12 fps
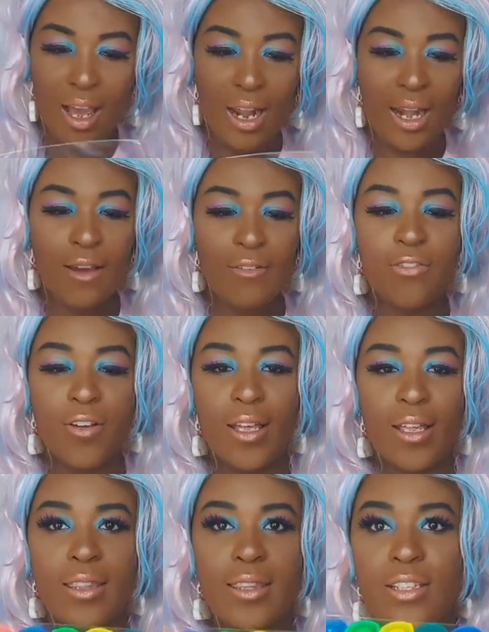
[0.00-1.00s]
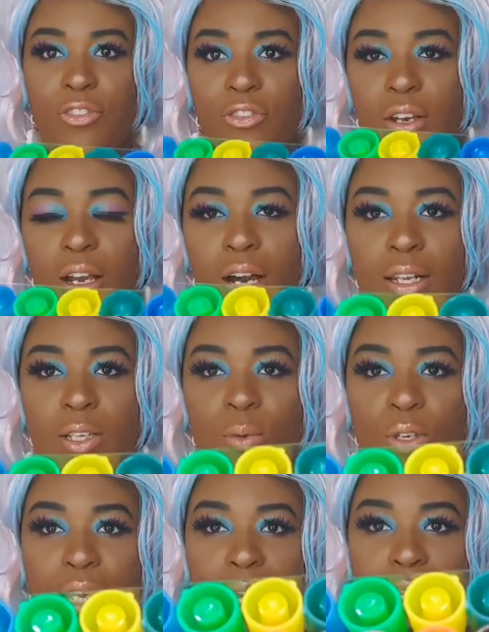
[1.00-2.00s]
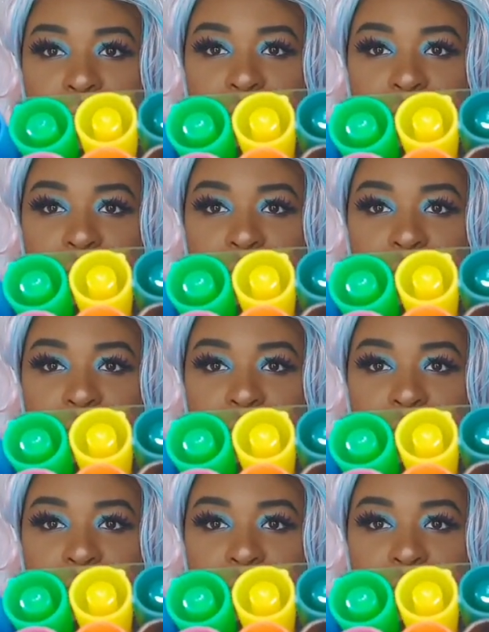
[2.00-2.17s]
I love the different colors what you get.